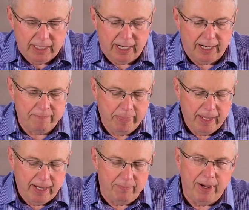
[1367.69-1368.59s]

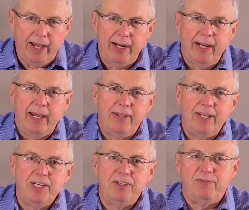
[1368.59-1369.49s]
And
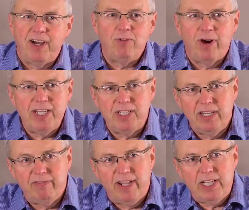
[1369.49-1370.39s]
these
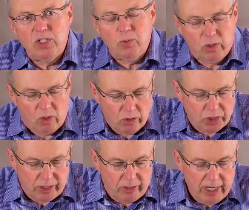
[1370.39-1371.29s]
fundraising events will
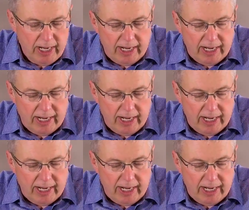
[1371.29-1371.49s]
also